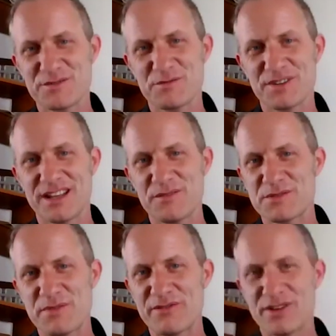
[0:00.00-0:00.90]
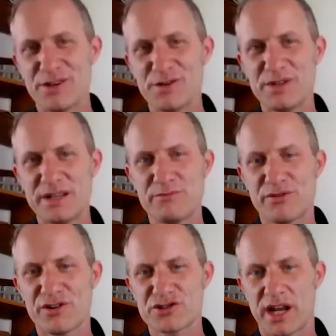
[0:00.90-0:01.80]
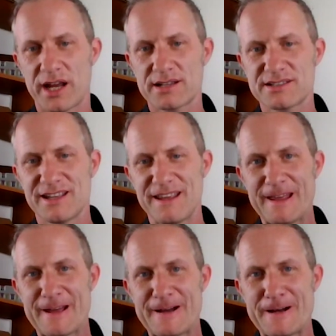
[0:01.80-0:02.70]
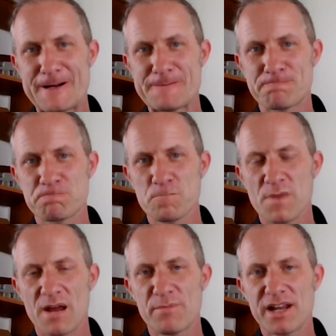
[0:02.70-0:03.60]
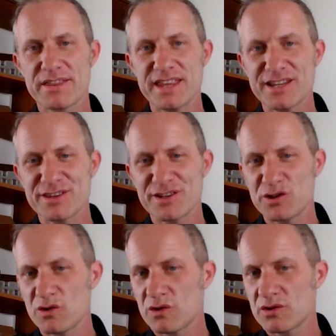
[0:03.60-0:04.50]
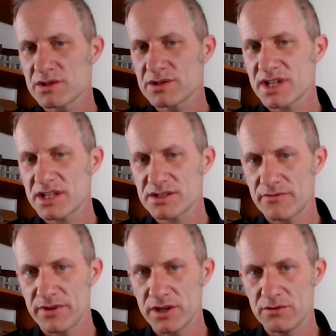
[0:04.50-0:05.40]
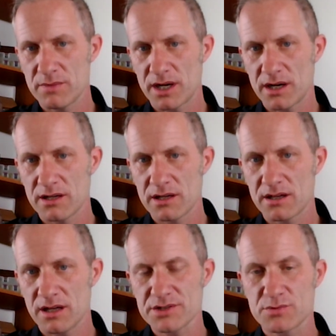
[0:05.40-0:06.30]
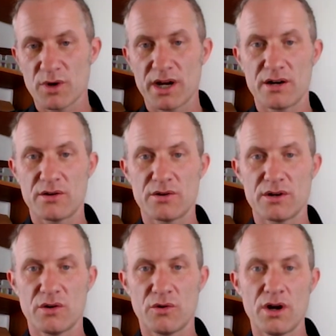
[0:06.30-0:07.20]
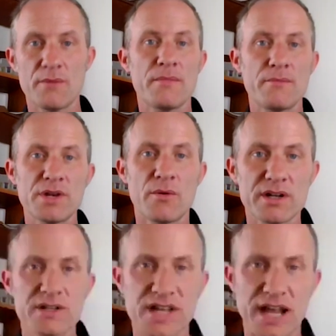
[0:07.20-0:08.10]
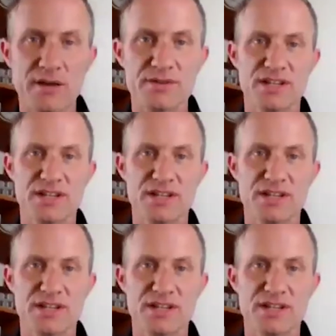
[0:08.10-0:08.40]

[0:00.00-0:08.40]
it. It was a bit of a loony project, but I think that your sense of humour as well, or no, I'm going to say our